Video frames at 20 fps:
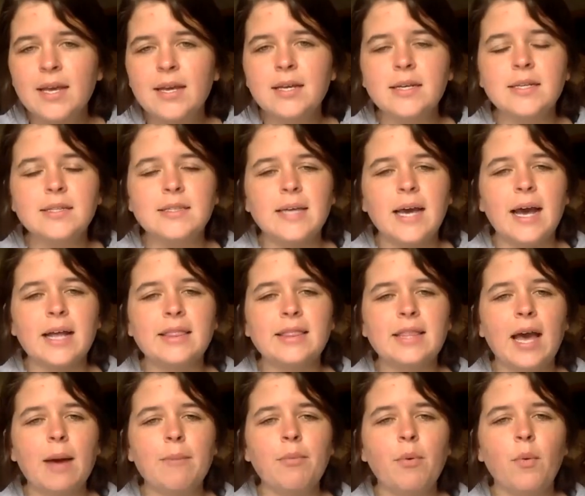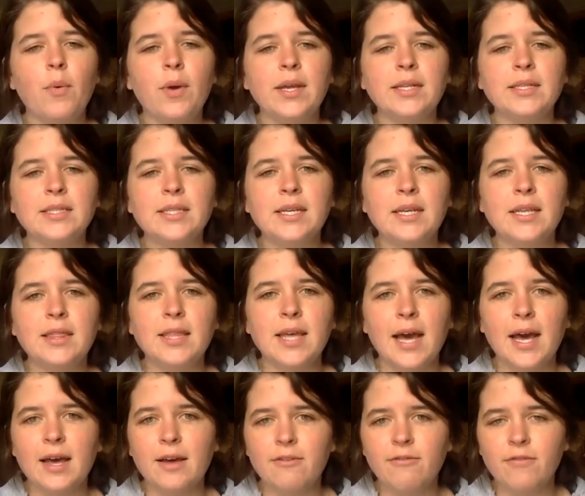It's at that point
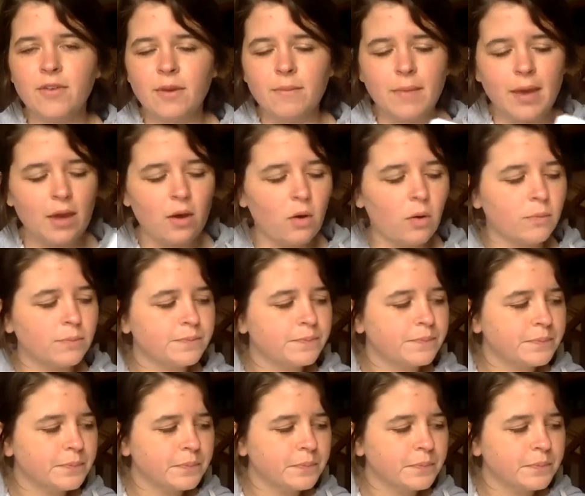that a female,